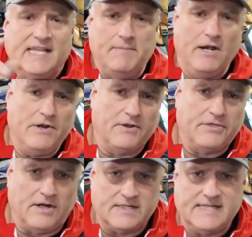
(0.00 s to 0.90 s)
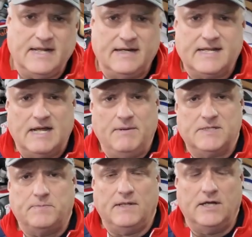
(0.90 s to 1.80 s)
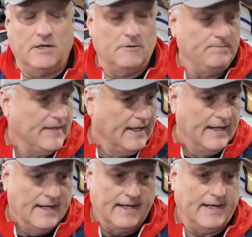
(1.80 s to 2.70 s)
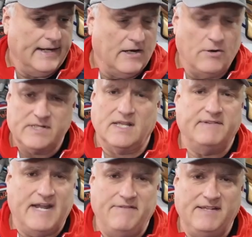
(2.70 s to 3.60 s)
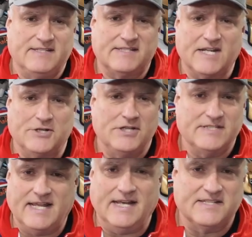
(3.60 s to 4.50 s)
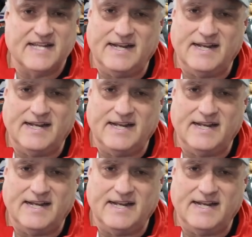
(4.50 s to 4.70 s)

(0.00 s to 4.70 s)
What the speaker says: let me know your thoughts down in the comments below. I always love to have these discussions. Again, it's kind of